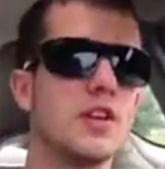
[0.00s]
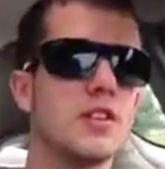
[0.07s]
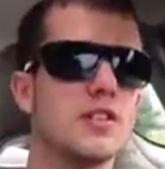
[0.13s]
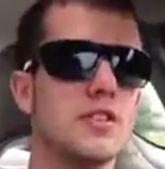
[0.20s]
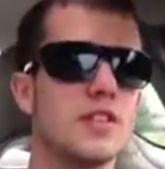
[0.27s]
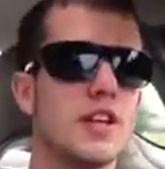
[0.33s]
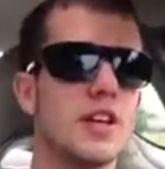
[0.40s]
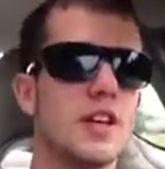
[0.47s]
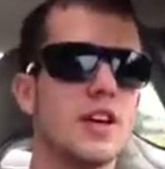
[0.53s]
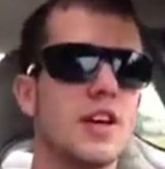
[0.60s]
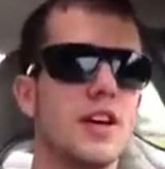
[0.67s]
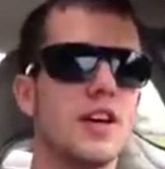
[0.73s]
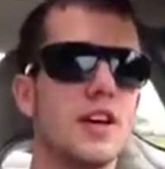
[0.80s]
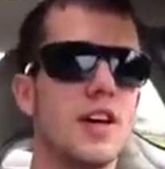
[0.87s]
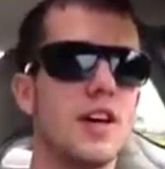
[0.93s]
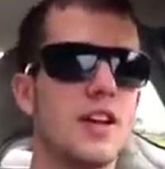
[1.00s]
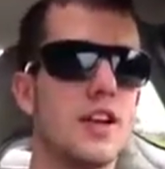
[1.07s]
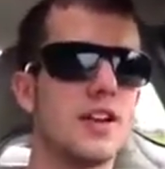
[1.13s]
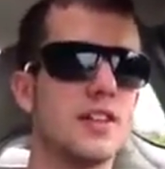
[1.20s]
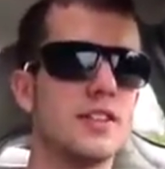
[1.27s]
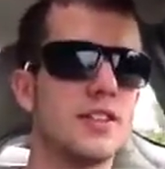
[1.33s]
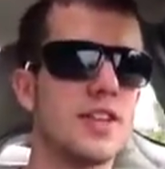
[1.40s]
It's on
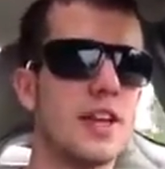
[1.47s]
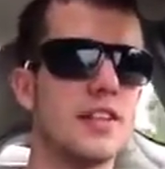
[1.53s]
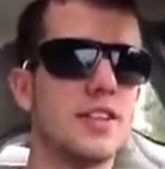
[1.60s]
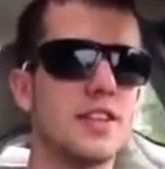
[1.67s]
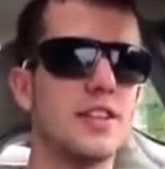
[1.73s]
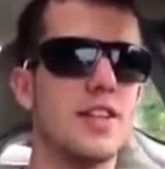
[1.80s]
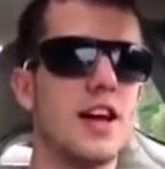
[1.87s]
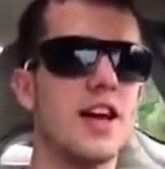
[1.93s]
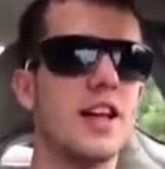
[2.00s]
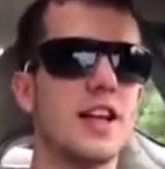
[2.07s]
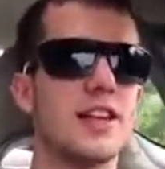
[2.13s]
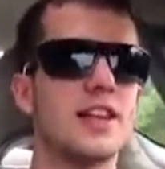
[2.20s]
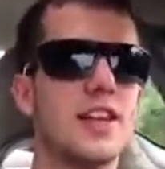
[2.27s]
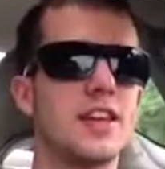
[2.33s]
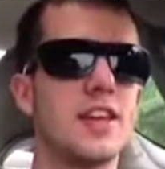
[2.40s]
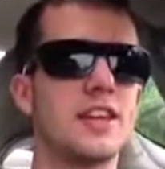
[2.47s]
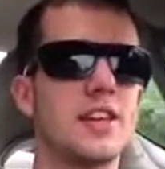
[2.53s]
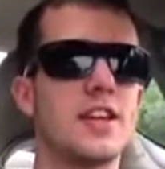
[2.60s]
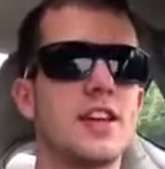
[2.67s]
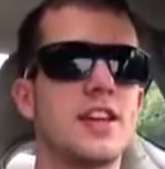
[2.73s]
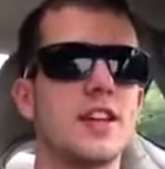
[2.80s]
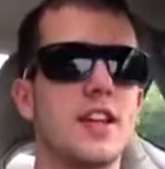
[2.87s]
a slight decline, I think. They
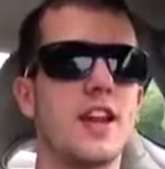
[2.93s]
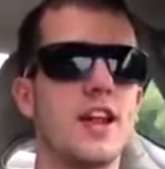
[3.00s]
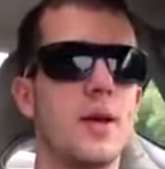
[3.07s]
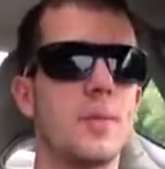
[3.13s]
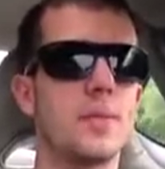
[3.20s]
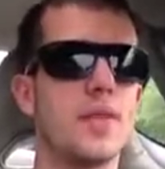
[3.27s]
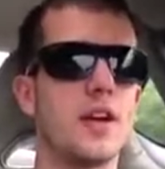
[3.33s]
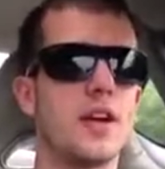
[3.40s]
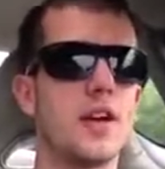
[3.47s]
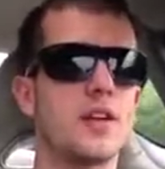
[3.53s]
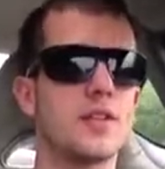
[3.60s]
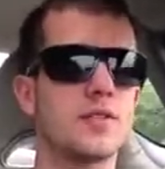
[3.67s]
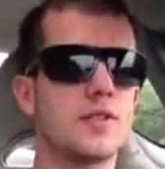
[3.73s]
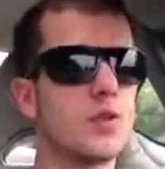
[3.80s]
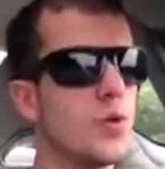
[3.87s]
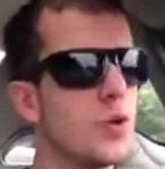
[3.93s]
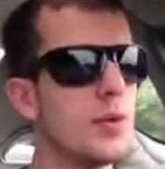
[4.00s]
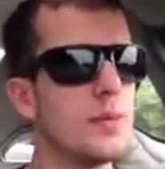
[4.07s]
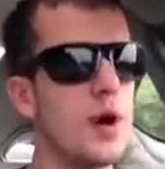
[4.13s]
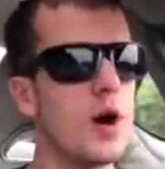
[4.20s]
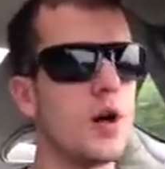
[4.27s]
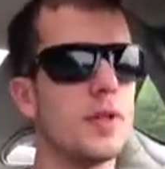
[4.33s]
need a little help there. Cool
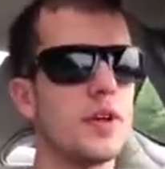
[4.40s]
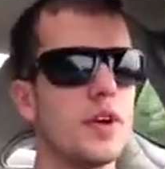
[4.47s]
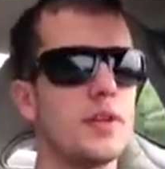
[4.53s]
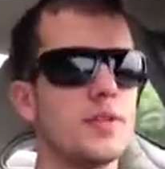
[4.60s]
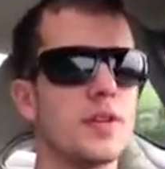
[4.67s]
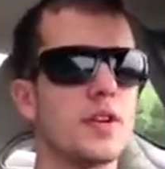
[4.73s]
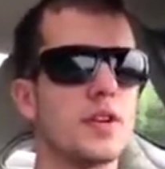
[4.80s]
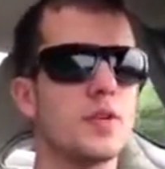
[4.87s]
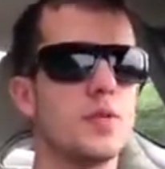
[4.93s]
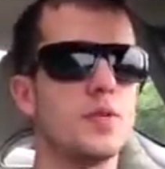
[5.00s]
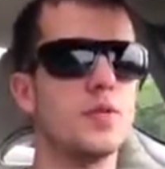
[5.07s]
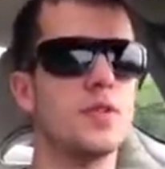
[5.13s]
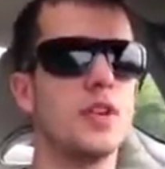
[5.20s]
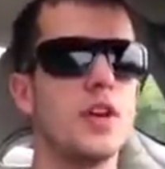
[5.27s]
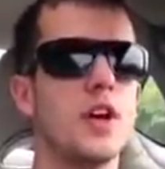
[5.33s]
mall, though. Very cool.